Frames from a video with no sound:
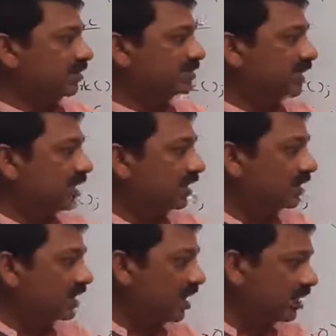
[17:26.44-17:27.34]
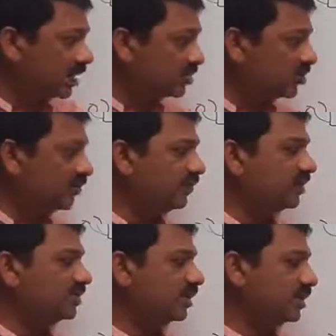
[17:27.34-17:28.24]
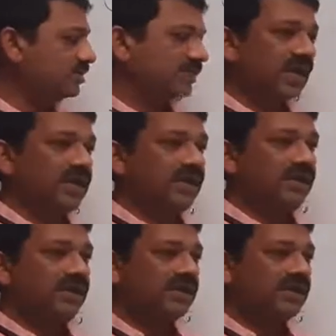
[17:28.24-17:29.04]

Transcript: that the contents of this child